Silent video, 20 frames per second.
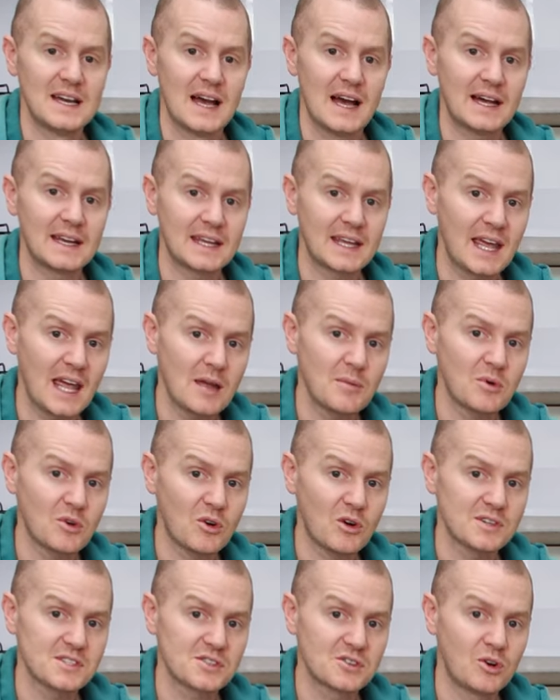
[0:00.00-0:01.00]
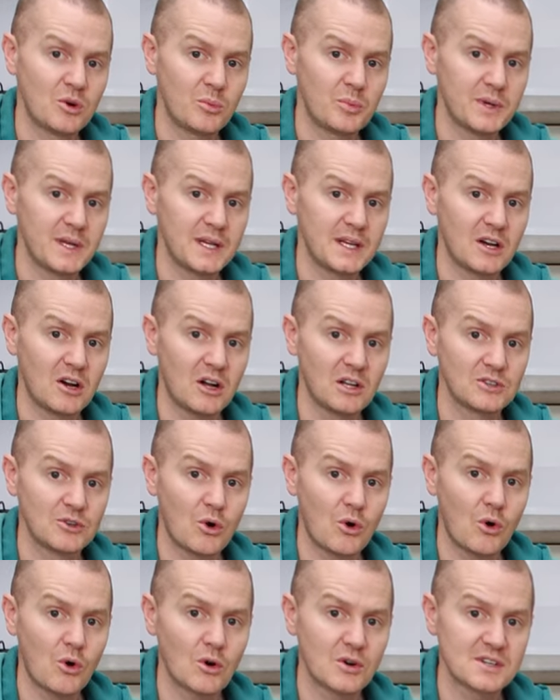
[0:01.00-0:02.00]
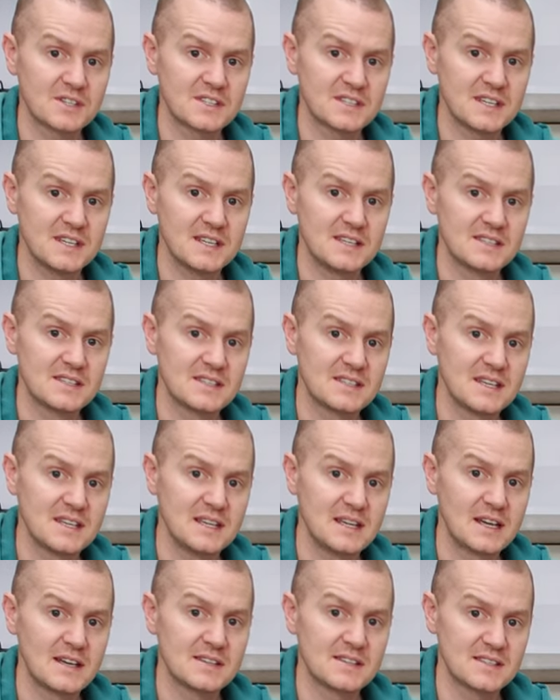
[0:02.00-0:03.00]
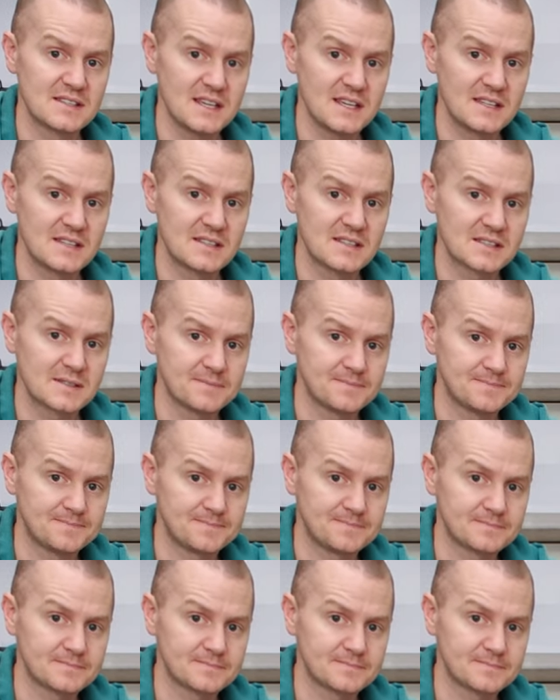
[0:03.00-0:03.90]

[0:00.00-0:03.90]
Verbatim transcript: And I came across a company called RCC Seats,